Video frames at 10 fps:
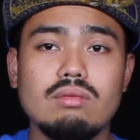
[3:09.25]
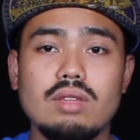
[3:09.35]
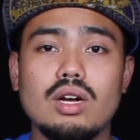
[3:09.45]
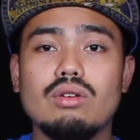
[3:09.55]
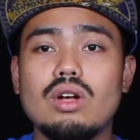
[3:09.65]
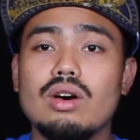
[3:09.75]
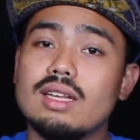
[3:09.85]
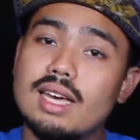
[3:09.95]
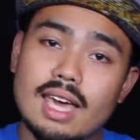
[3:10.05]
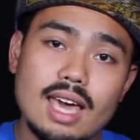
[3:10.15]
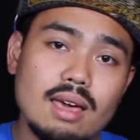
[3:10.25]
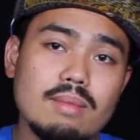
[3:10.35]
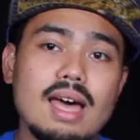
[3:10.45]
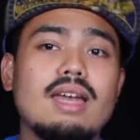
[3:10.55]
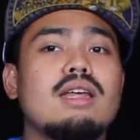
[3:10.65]
they don't know, like, hey
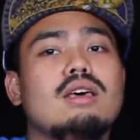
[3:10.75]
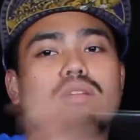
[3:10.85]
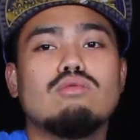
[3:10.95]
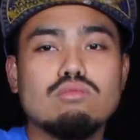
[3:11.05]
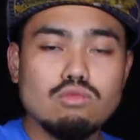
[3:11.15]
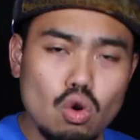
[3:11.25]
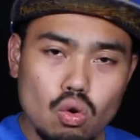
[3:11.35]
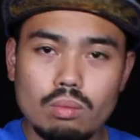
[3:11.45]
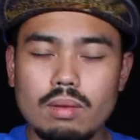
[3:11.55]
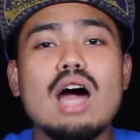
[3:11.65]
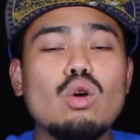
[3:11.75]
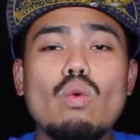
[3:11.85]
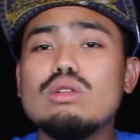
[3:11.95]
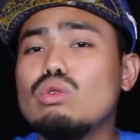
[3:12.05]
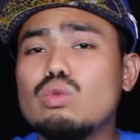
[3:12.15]
man, boom, I don't
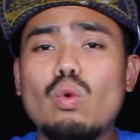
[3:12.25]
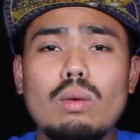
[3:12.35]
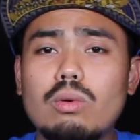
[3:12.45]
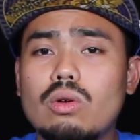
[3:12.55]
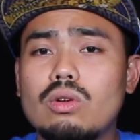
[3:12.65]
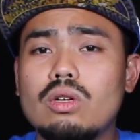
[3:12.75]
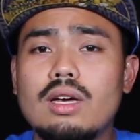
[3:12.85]
want no trouble.